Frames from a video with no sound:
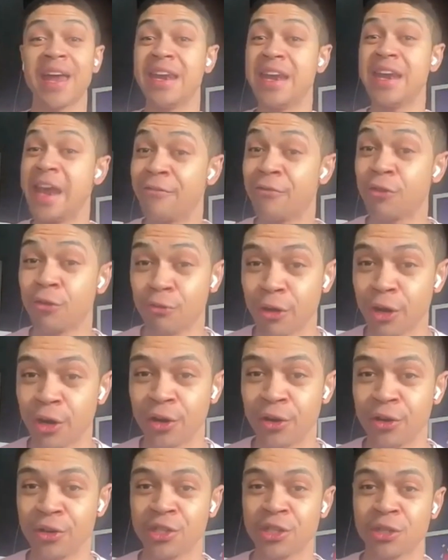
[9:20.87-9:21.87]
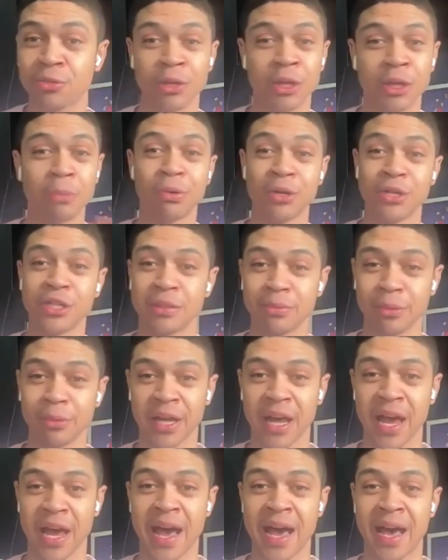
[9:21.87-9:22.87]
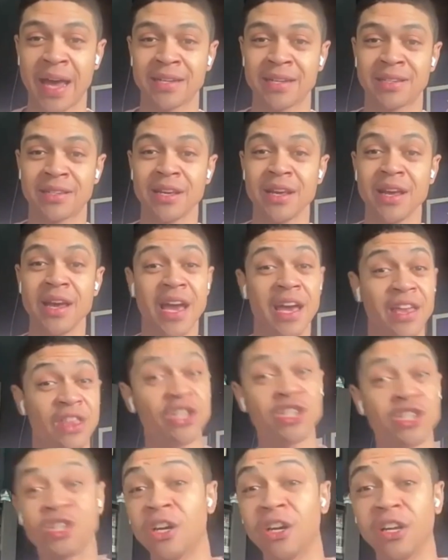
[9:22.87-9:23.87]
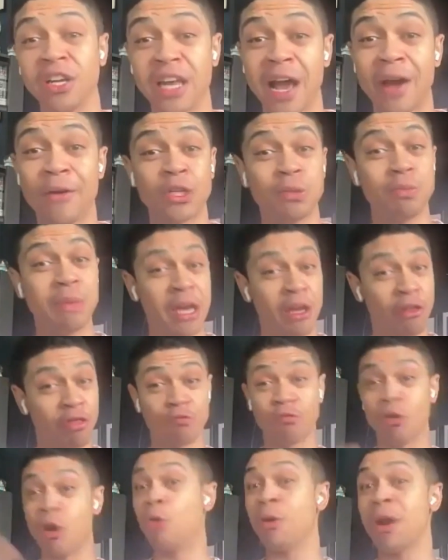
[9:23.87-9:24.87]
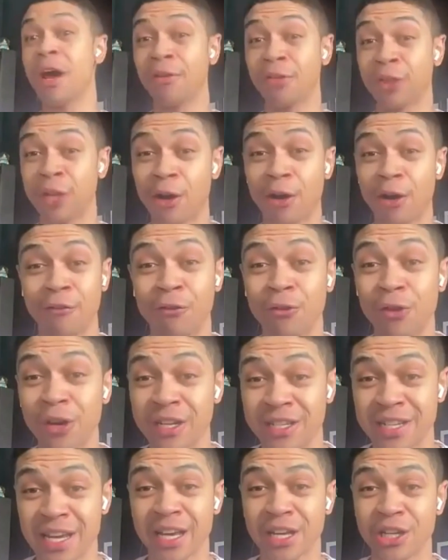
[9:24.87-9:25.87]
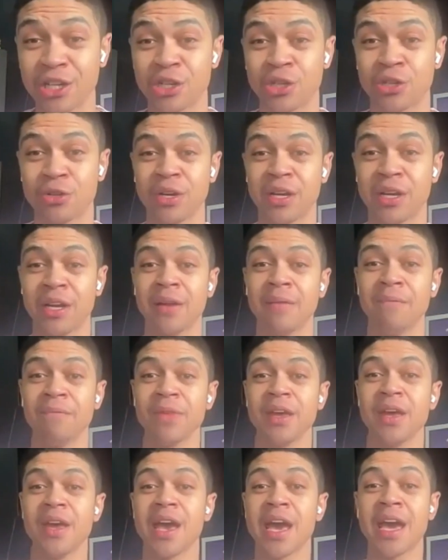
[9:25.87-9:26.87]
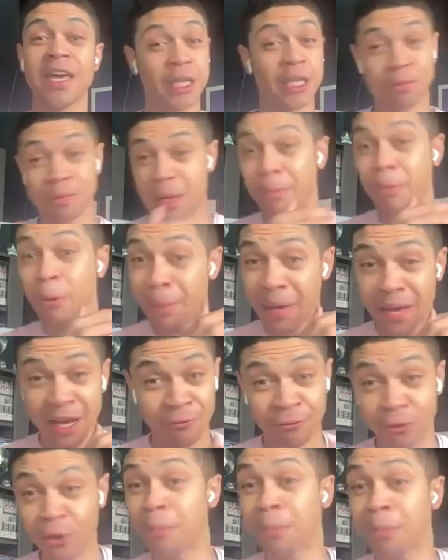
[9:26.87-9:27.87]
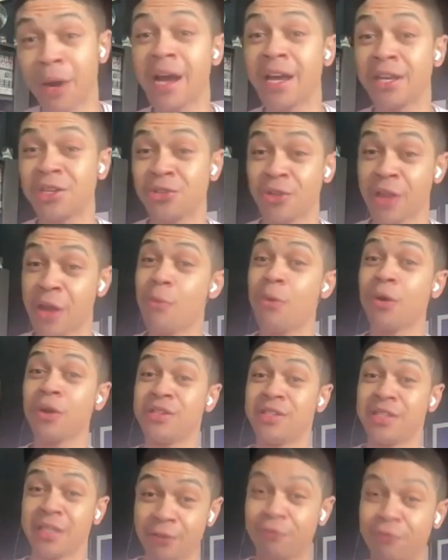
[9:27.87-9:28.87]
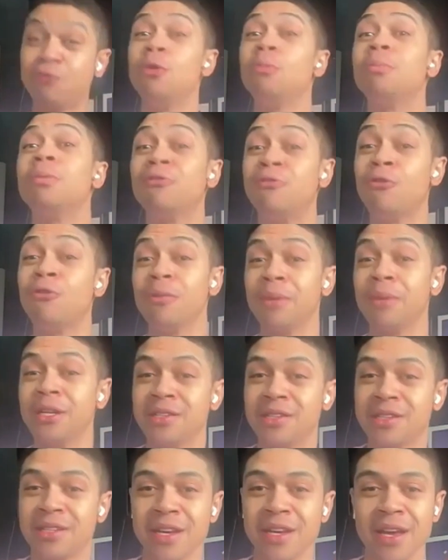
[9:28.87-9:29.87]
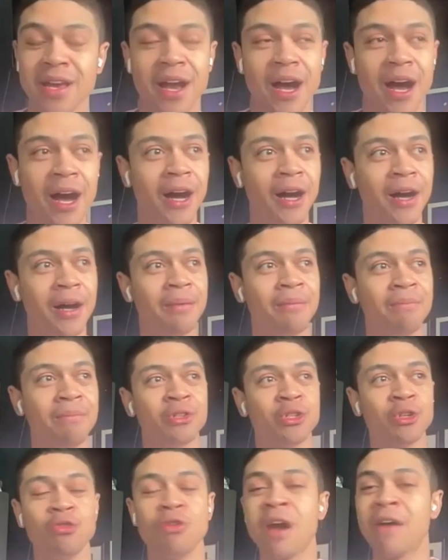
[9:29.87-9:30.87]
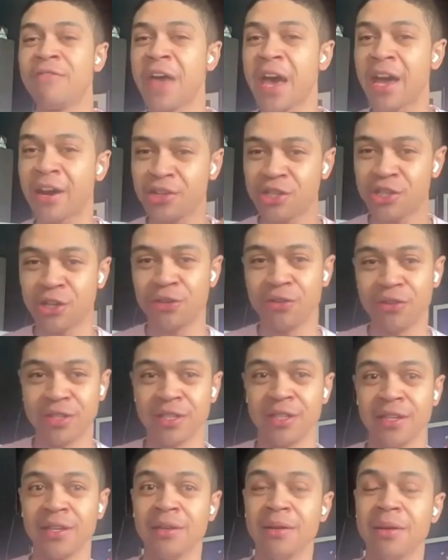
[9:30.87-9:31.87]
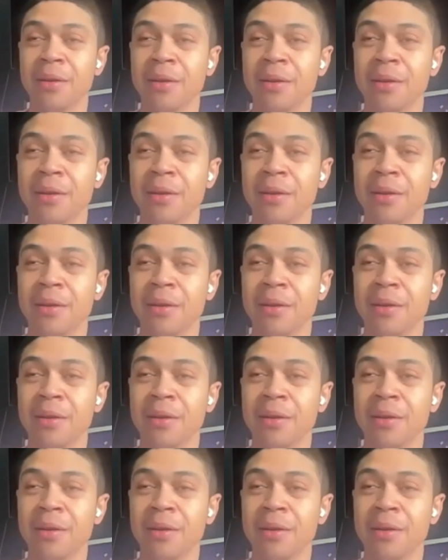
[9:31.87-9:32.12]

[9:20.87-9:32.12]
had never rehearsed with the principal cast, and then suddenly I was being thrown out there on 42nd Street, and these people paid full price, so they want to see a full performance. So you have that uncertainty,